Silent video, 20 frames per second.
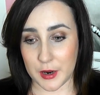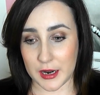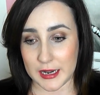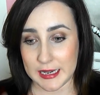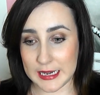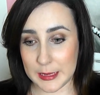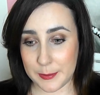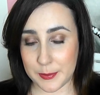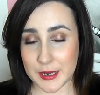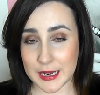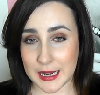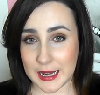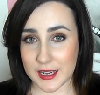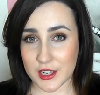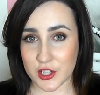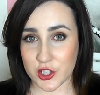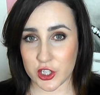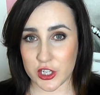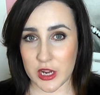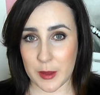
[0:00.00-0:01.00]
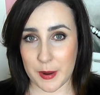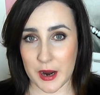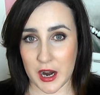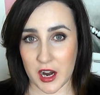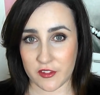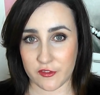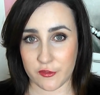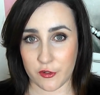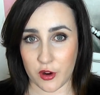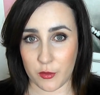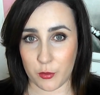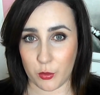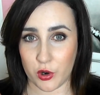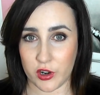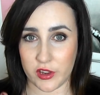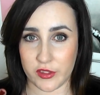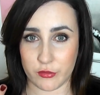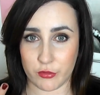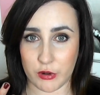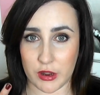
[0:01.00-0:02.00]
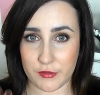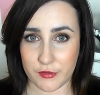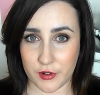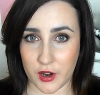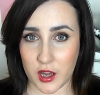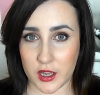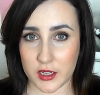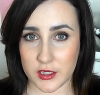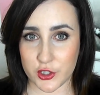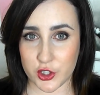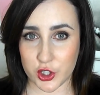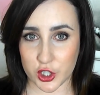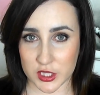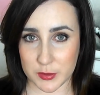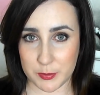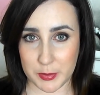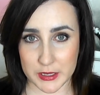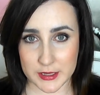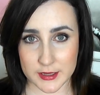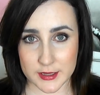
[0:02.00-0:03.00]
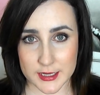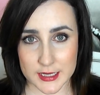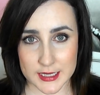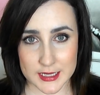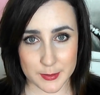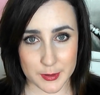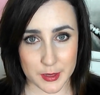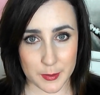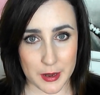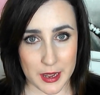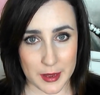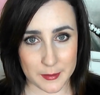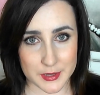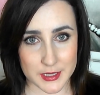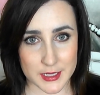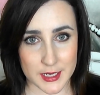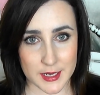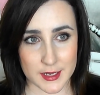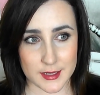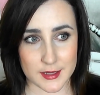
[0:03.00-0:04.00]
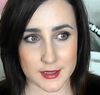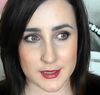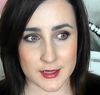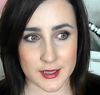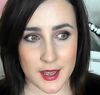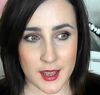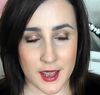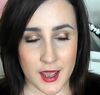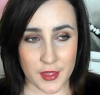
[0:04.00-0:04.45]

lip collection apart from one of the Revlon Just Bitten Kissable Balm stains.